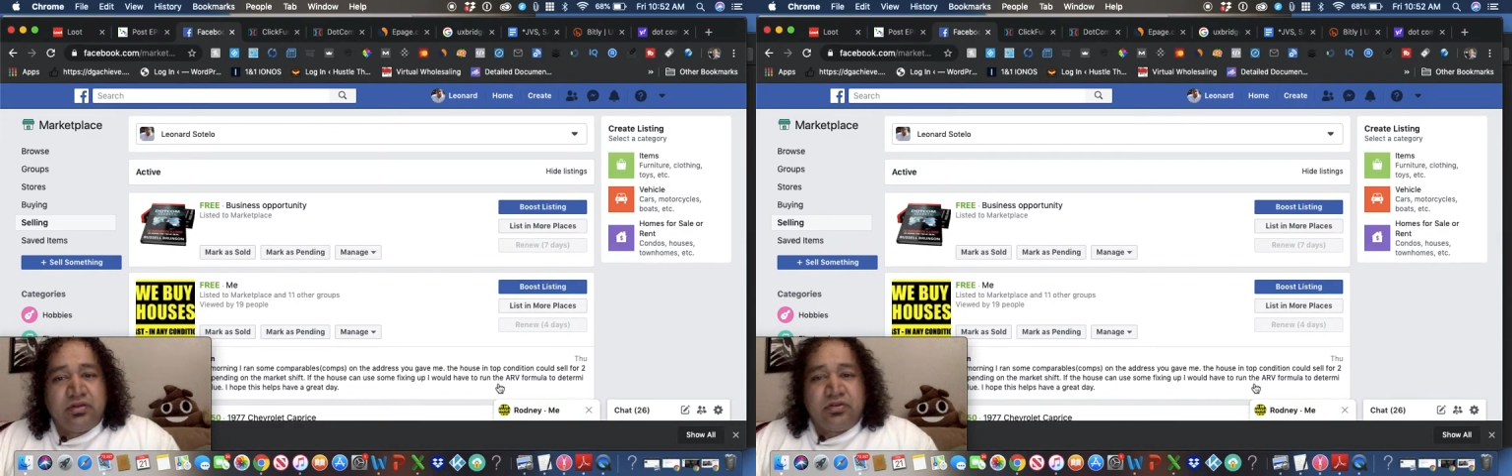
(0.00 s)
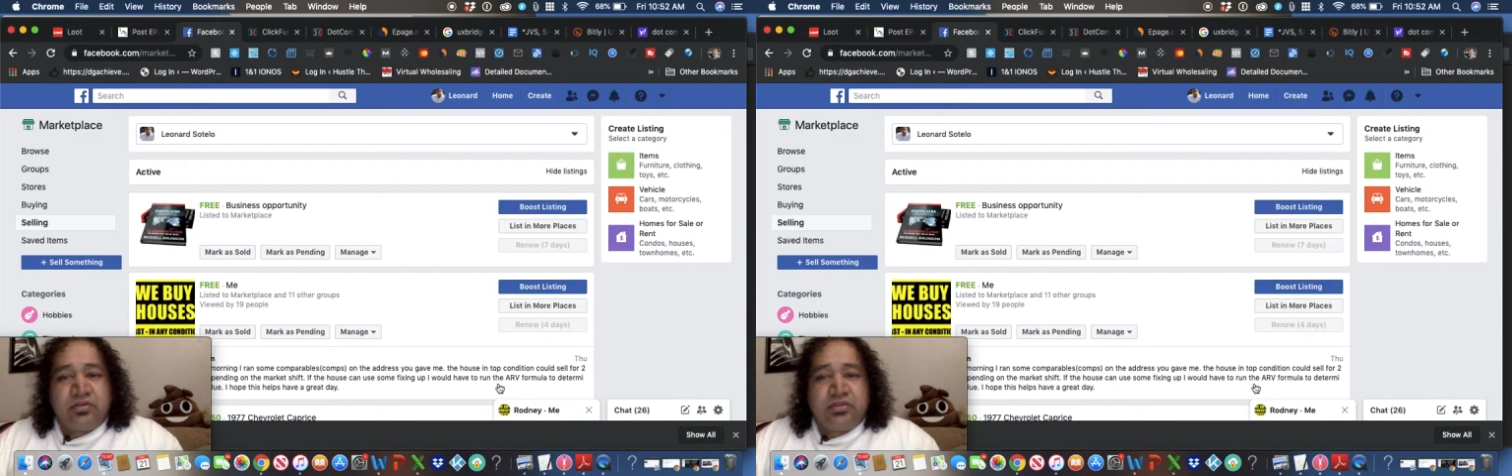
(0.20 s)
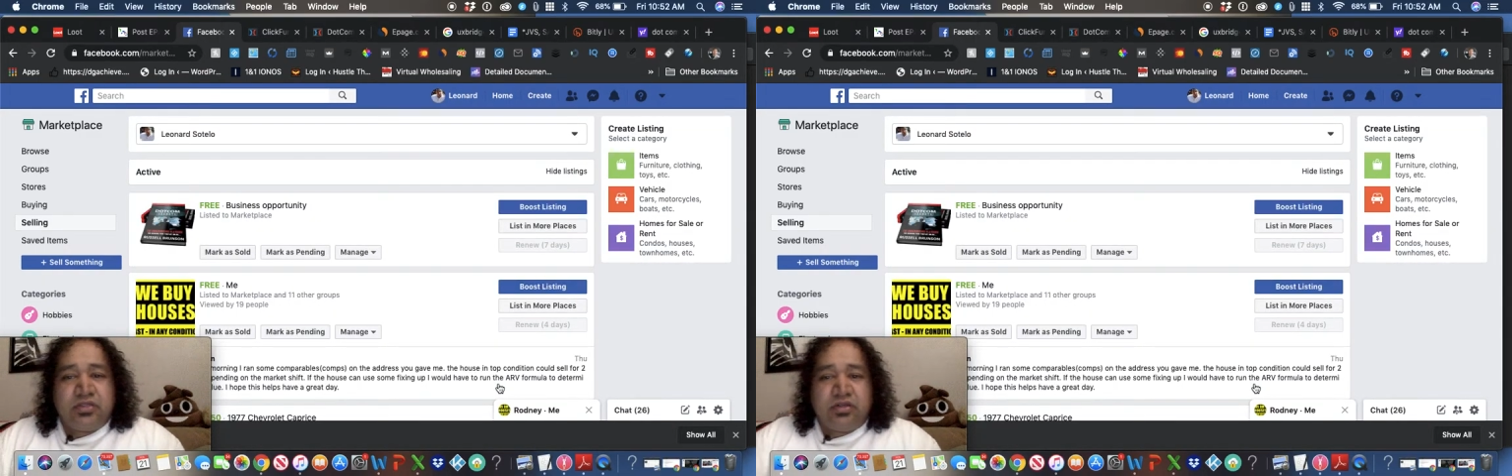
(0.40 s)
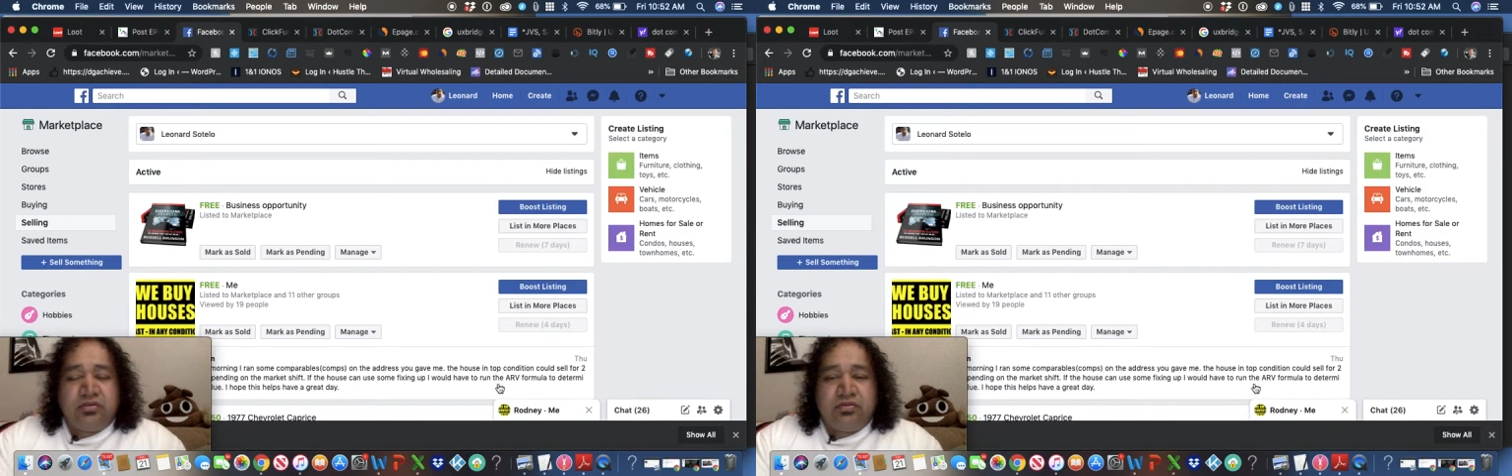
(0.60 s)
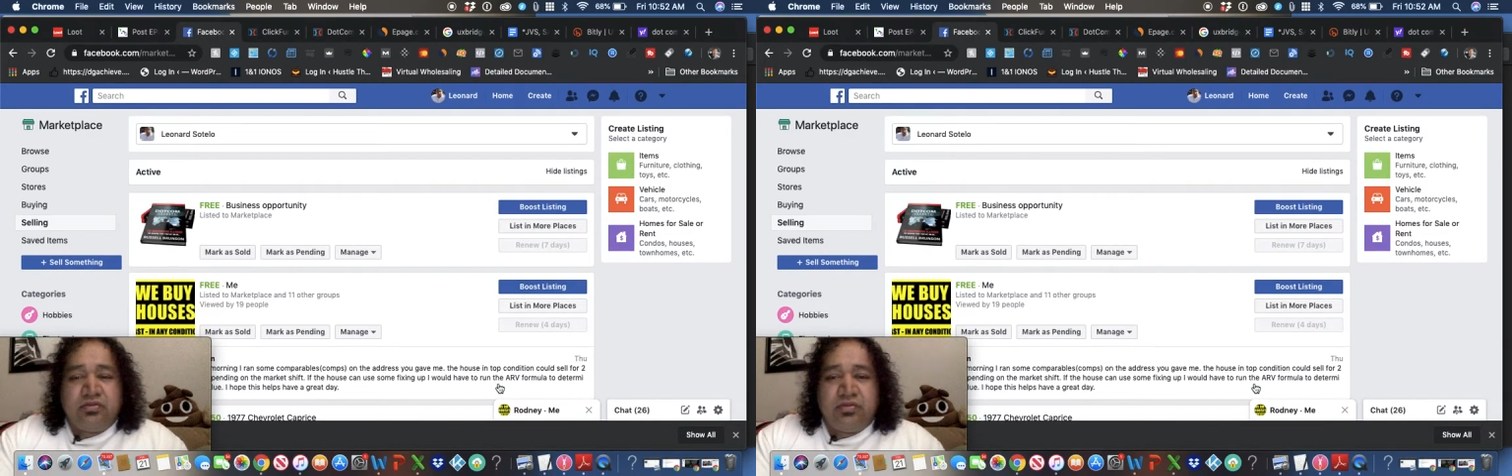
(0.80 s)

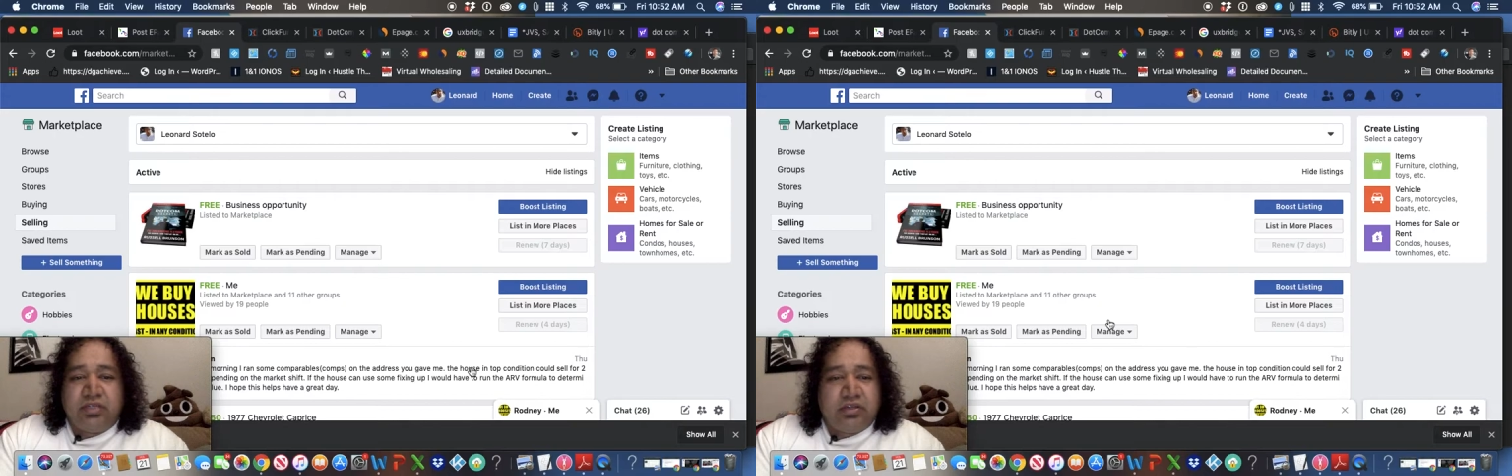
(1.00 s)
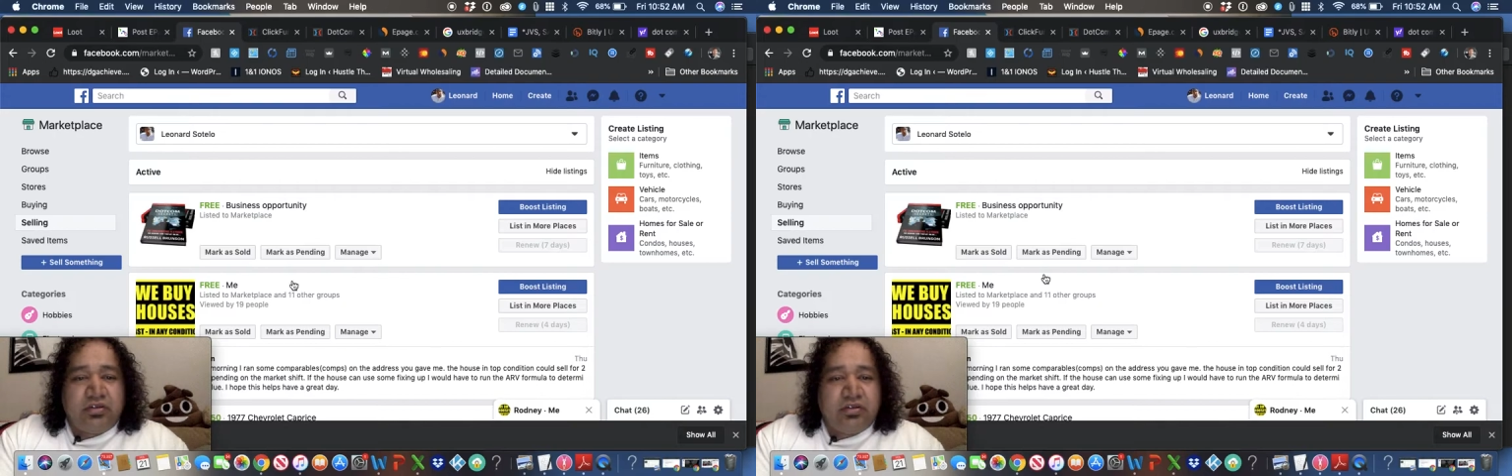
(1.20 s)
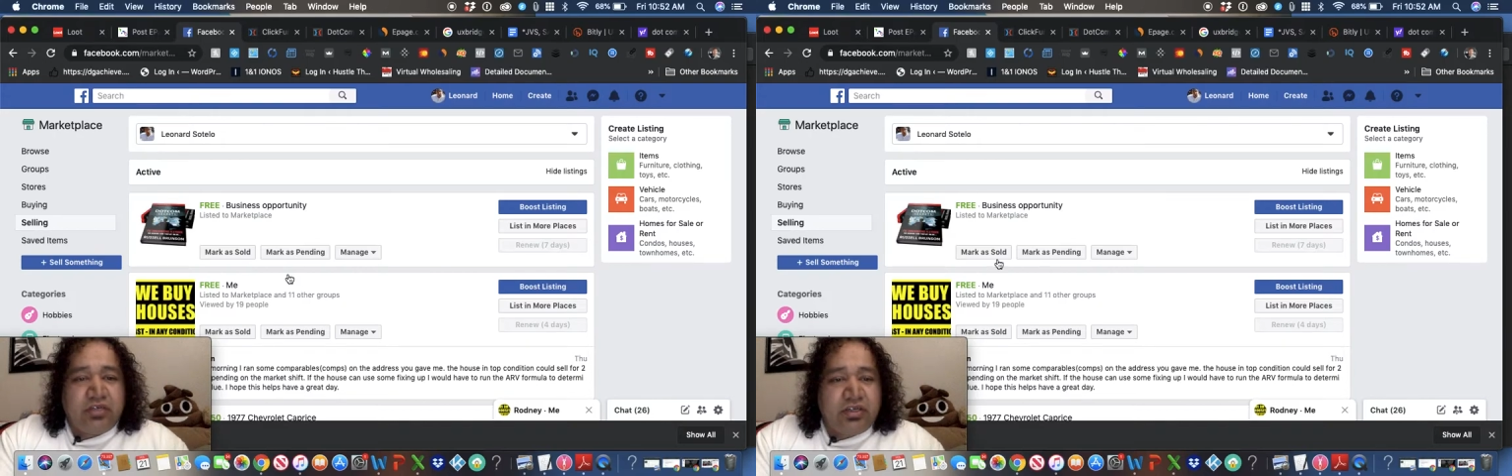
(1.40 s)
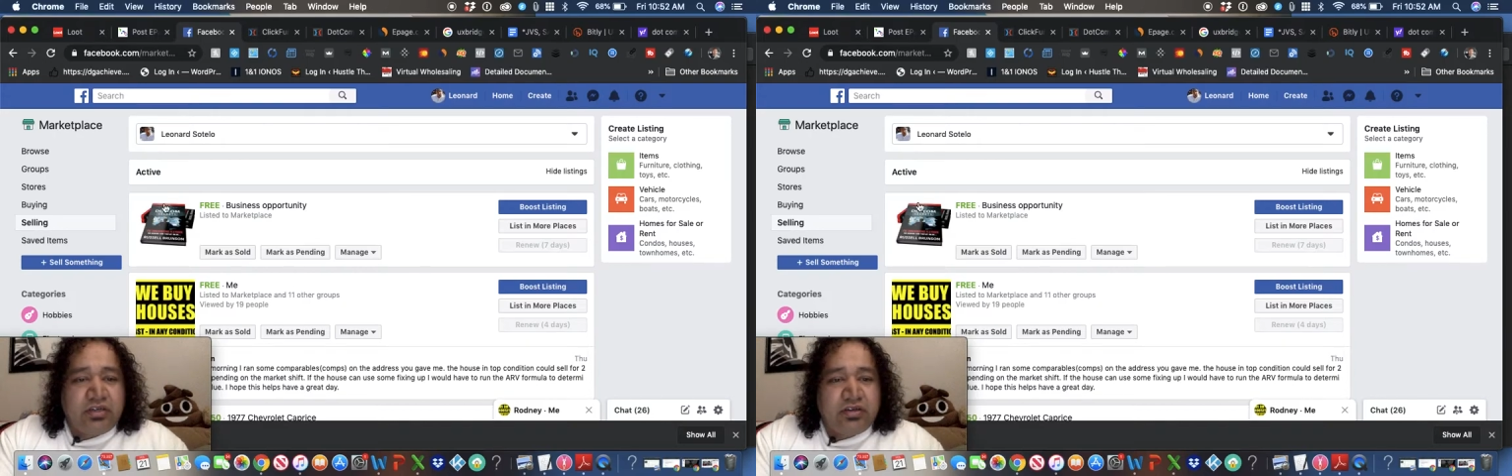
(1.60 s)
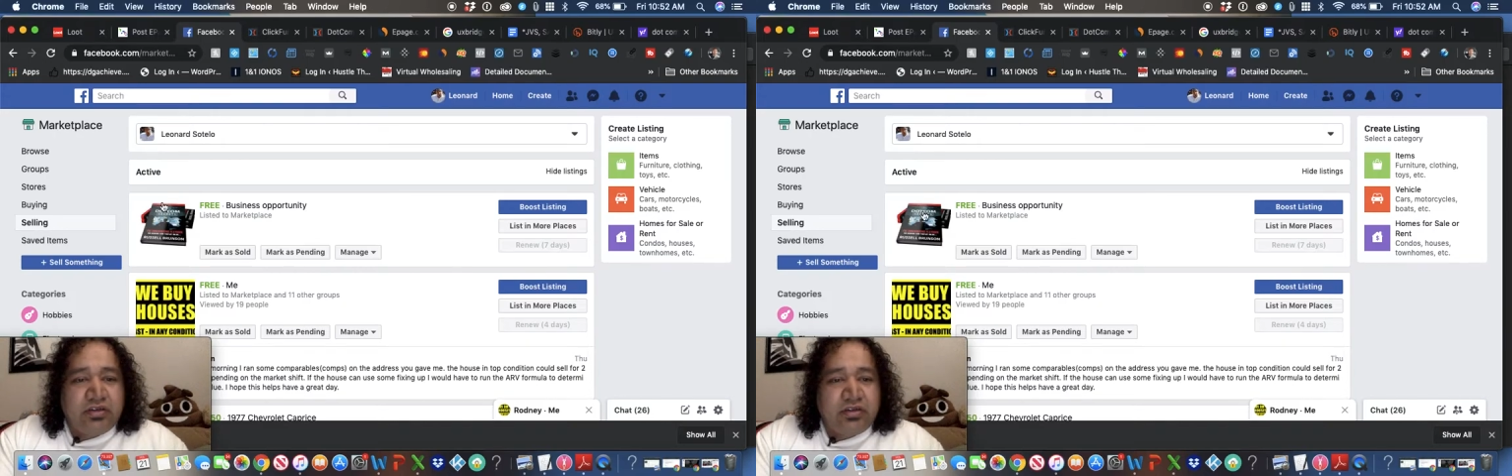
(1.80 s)
So when they go
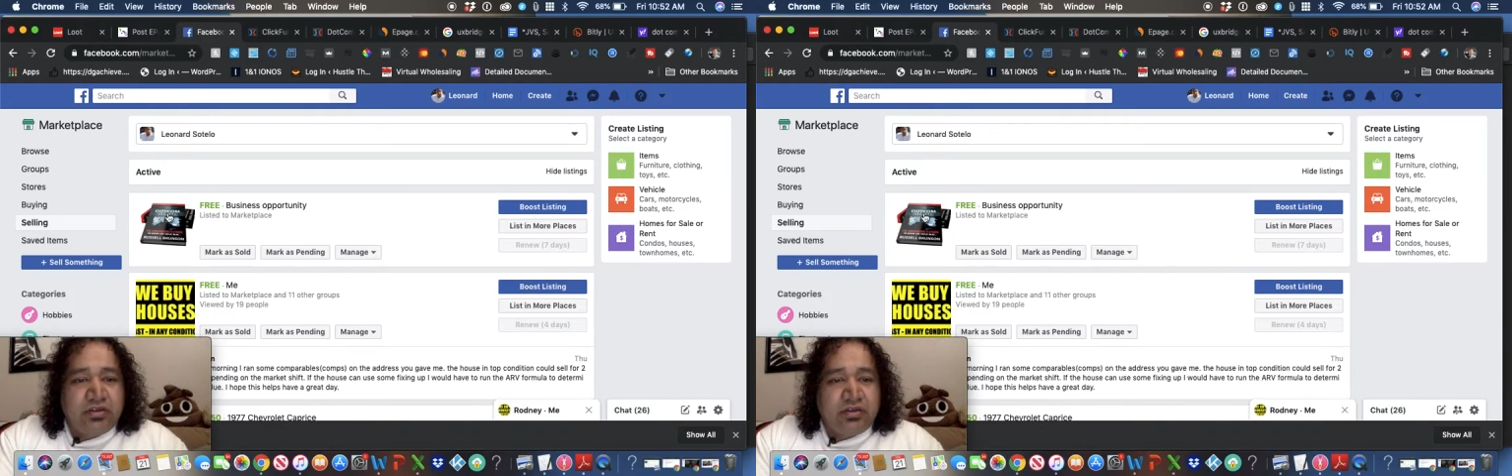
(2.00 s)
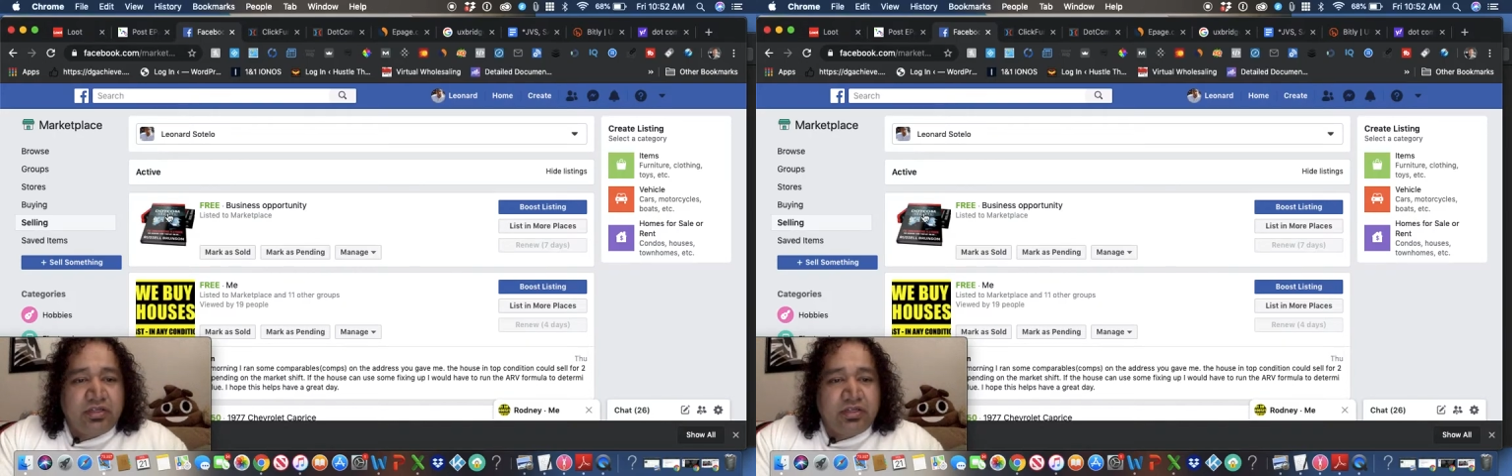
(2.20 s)
here, they